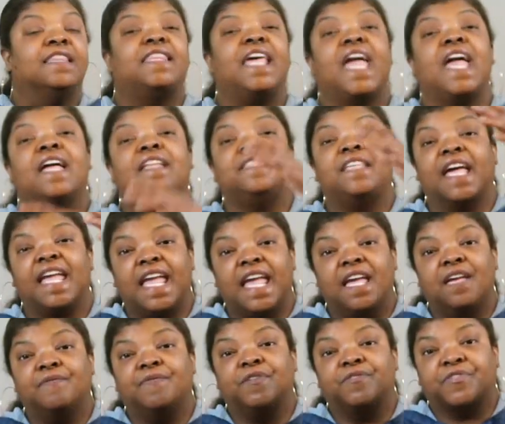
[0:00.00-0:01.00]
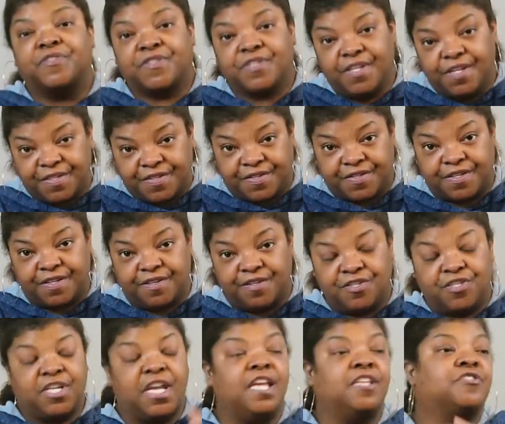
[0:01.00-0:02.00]
Then the evil sister,
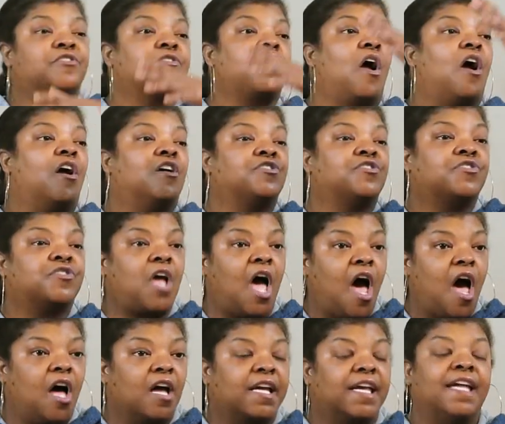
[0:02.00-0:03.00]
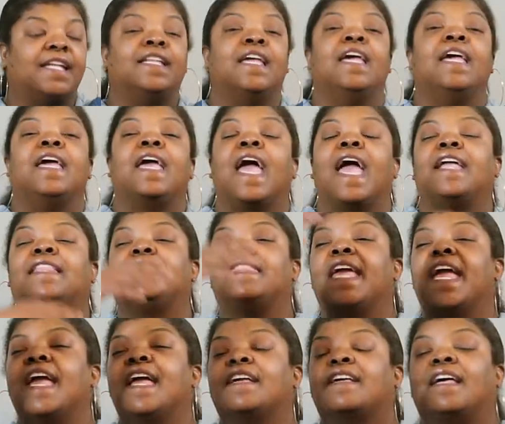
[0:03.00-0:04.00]
she starts talking, and
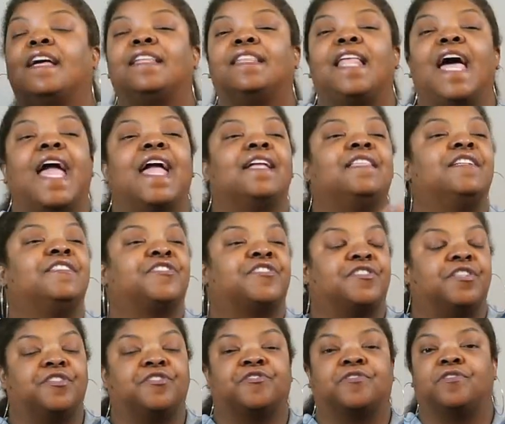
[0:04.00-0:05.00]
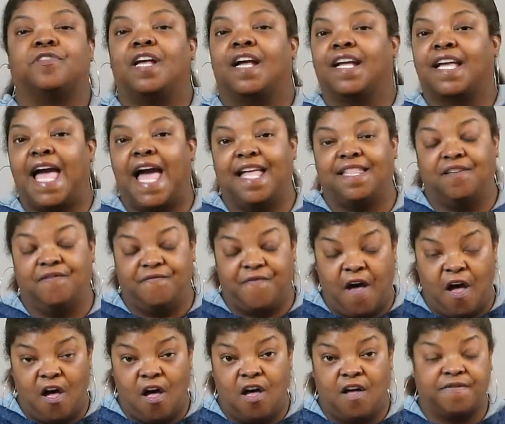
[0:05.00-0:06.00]
then Kalani's sister done got
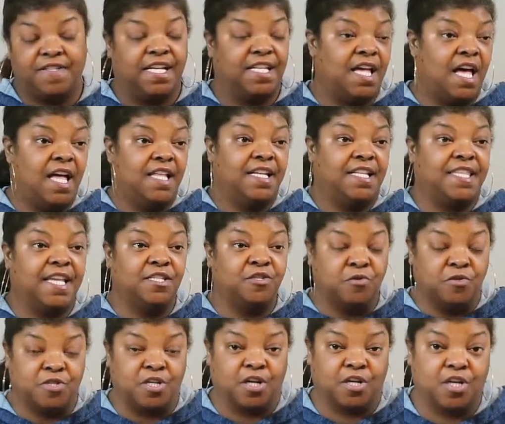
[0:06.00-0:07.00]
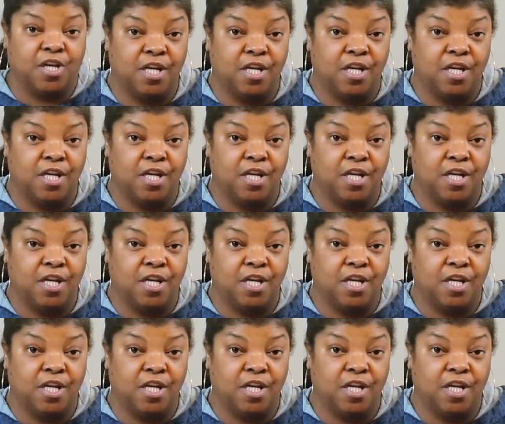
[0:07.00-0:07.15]
involved. And honey, this was a